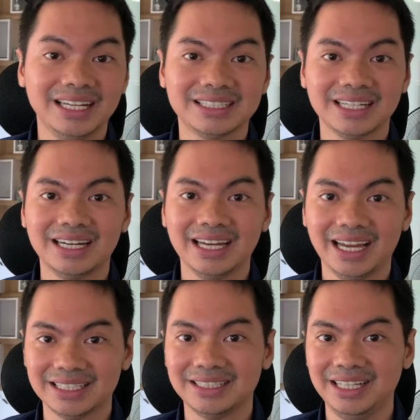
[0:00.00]
nasa
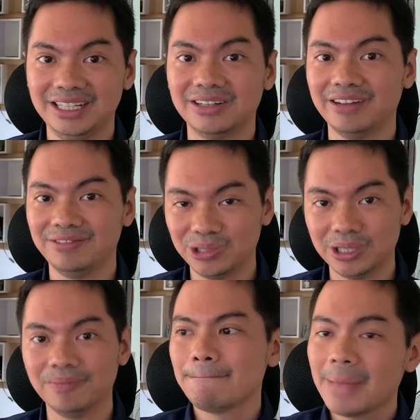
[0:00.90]
S S D drive
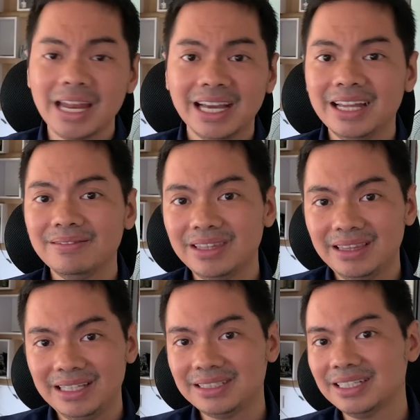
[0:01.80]
yun. And again,
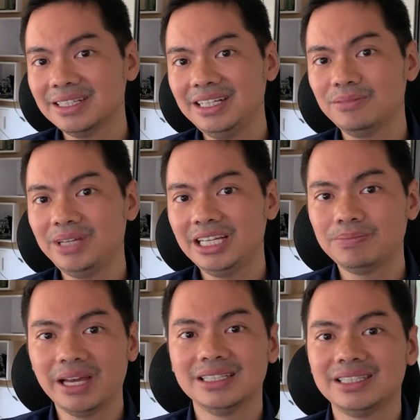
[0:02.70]
this doesn't need to be
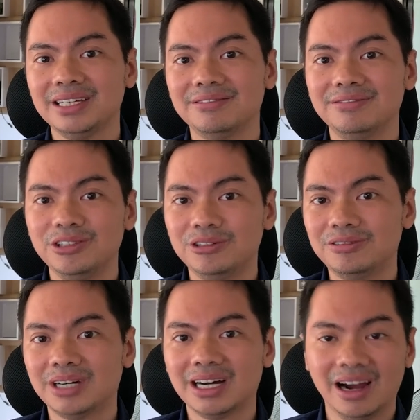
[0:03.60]
expensive.
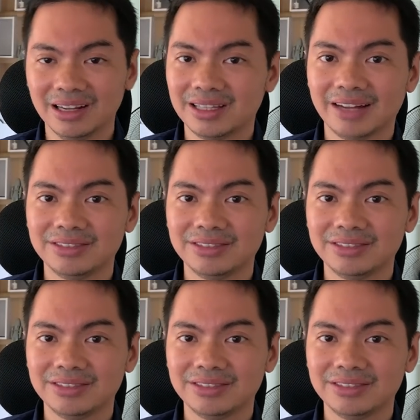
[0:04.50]
Yung mga hard drives